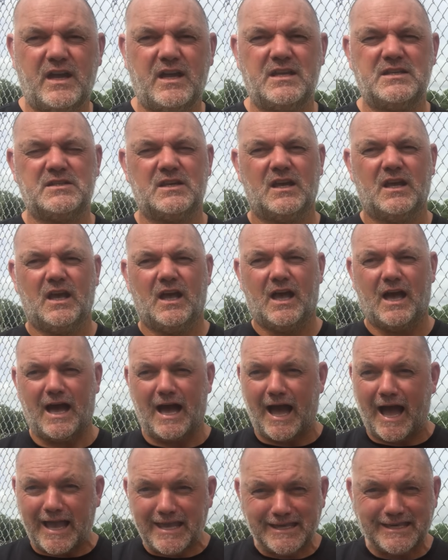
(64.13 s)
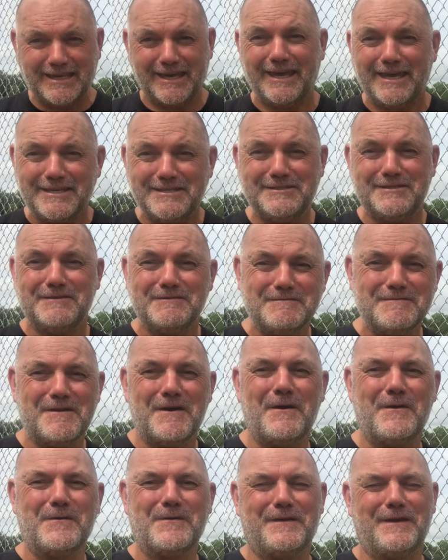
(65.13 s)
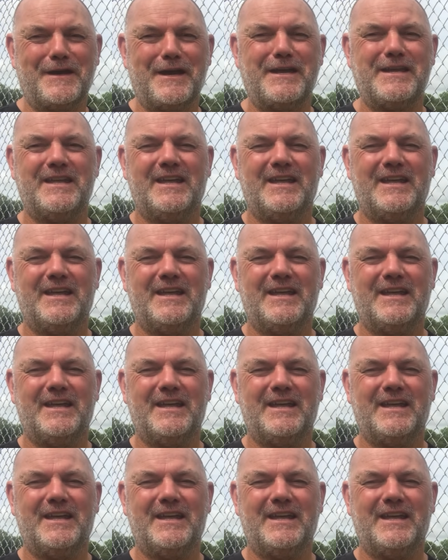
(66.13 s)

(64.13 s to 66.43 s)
age, I kid you not, okay,